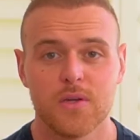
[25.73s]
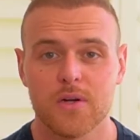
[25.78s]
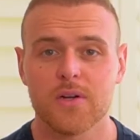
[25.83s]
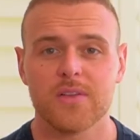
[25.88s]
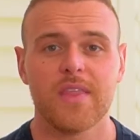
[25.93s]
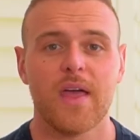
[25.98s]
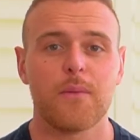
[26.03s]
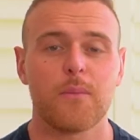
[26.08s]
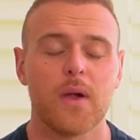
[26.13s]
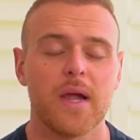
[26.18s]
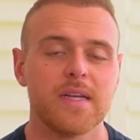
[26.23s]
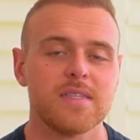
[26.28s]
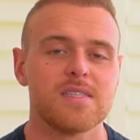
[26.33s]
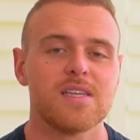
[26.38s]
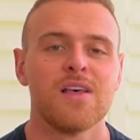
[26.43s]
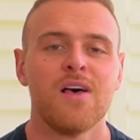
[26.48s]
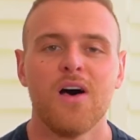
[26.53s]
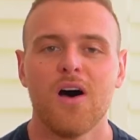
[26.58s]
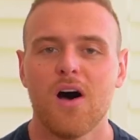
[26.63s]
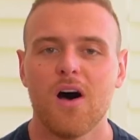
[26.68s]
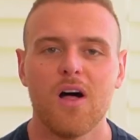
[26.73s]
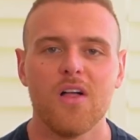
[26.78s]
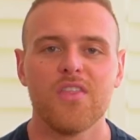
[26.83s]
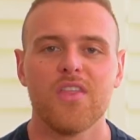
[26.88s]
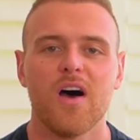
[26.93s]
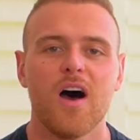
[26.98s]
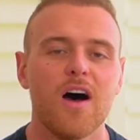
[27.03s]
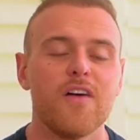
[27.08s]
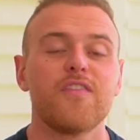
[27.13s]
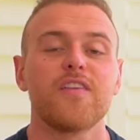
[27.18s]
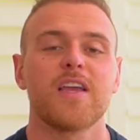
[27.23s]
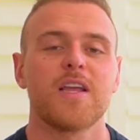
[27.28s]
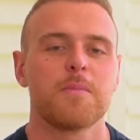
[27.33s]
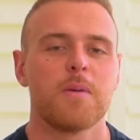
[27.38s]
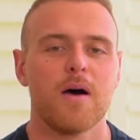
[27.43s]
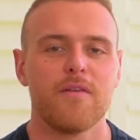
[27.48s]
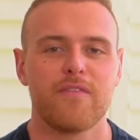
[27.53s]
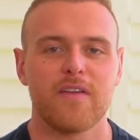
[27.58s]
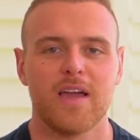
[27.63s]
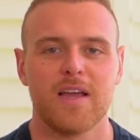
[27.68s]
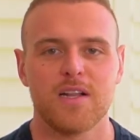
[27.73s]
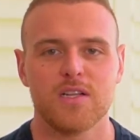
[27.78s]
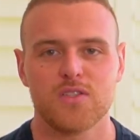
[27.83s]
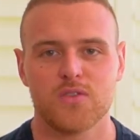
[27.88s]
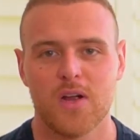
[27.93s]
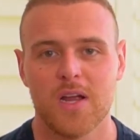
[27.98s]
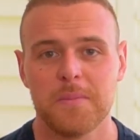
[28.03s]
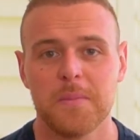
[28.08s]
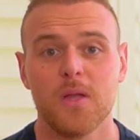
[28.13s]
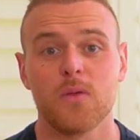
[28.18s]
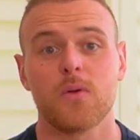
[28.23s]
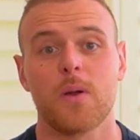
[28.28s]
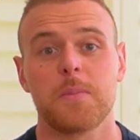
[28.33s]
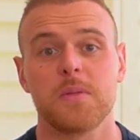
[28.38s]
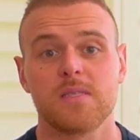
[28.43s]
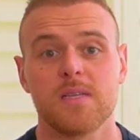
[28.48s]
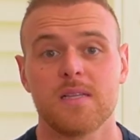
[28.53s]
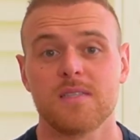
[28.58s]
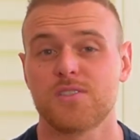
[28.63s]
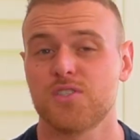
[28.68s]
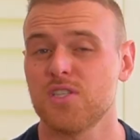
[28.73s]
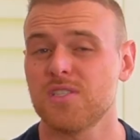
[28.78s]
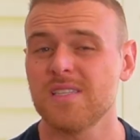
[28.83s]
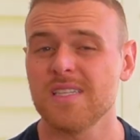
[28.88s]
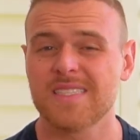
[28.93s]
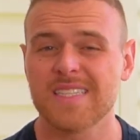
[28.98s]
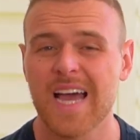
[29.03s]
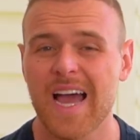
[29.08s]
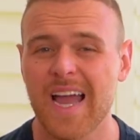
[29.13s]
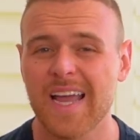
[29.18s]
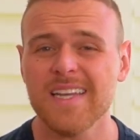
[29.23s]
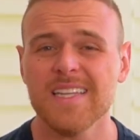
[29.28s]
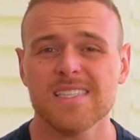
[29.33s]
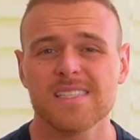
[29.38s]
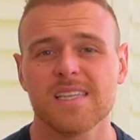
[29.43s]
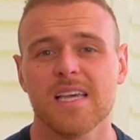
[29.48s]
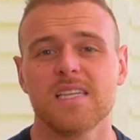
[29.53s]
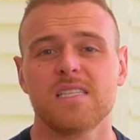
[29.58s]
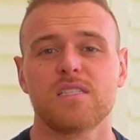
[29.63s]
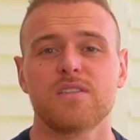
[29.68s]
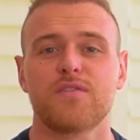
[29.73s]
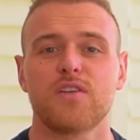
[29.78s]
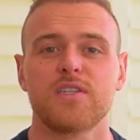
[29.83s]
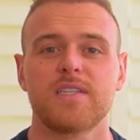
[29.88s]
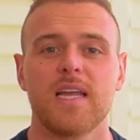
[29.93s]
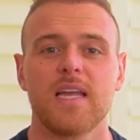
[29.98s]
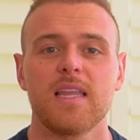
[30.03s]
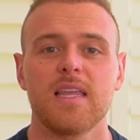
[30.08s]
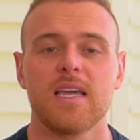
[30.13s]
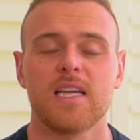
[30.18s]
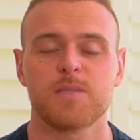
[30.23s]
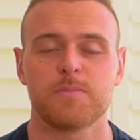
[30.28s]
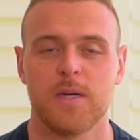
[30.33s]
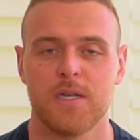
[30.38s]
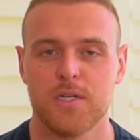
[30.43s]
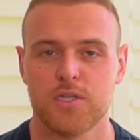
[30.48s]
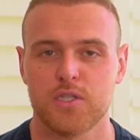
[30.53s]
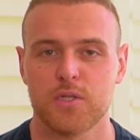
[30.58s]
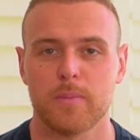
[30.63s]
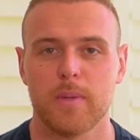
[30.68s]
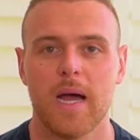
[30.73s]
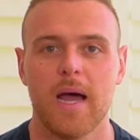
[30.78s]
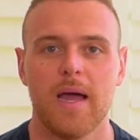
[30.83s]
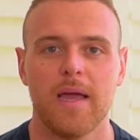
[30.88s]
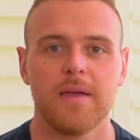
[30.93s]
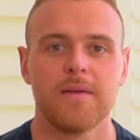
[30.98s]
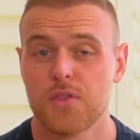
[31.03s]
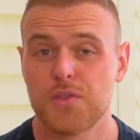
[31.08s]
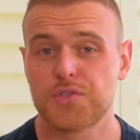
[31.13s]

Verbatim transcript: you heard that right. All the huffing and puffing on a treadmill represents just a tiny slice of your daily expenditure pie.